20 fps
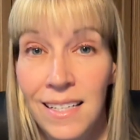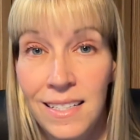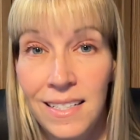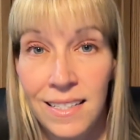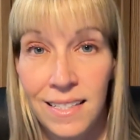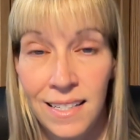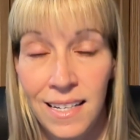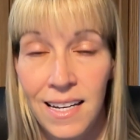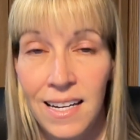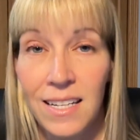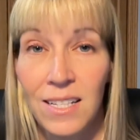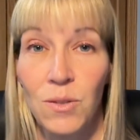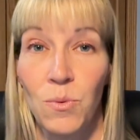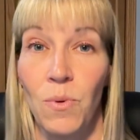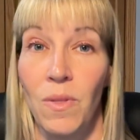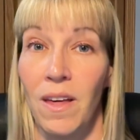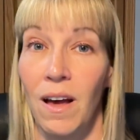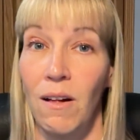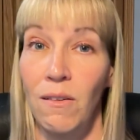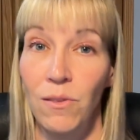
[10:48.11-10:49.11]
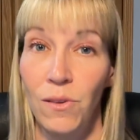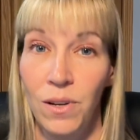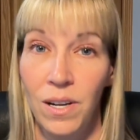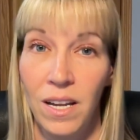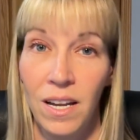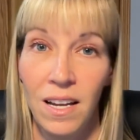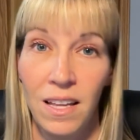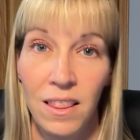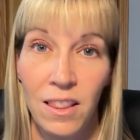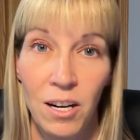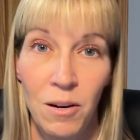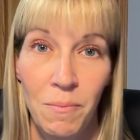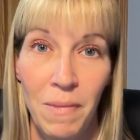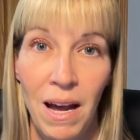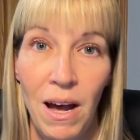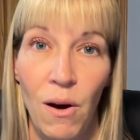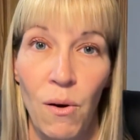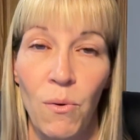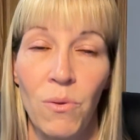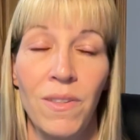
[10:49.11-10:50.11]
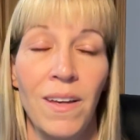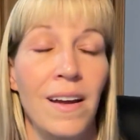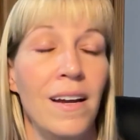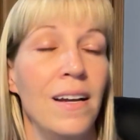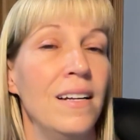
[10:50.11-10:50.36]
disease without looking in their mouth